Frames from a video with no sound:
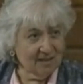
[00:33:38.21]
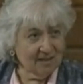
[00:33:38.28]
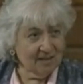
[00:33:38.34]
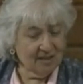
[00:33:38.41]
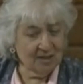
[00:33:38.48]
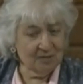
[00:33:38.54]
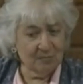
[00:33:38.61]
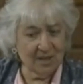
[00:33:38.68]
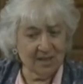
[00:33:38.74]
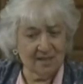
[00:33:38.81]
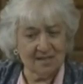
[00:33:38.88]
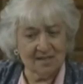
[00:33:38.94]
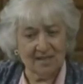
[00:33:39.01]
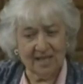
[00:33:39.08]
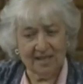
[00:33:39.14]
he made a
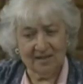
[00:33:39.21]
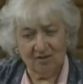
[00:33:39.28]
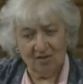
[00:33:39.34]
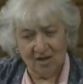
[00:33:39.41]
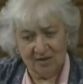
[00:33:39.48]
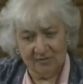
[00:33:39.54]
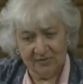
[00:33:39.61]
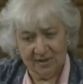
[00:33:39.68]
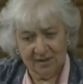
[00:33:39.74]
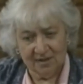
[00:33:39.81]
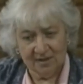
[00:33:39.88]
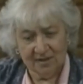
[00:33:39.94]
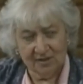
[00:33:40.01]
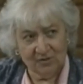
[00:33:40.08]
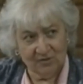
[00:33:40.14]
slight coughing
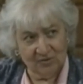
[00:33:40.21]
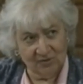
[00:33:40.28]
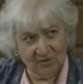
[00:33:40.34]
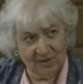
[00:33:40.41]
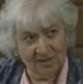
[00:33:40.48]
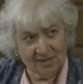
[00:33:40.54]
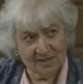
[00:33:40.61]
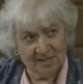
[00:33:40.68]
noise